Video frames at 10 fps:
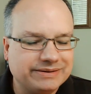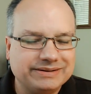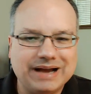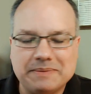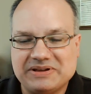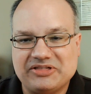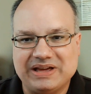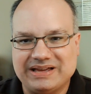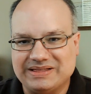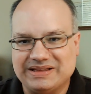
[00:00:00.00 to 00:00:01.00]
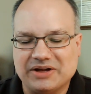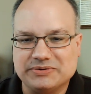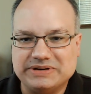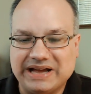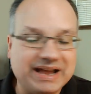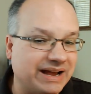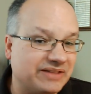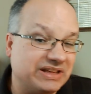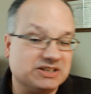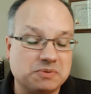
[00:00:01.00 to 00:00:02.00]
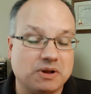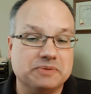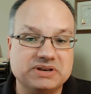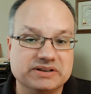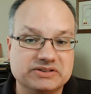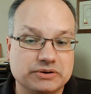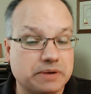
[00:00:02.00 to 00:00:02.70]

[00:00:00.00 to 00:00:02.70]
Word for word: got me thinking the other day. I think it's probably because they're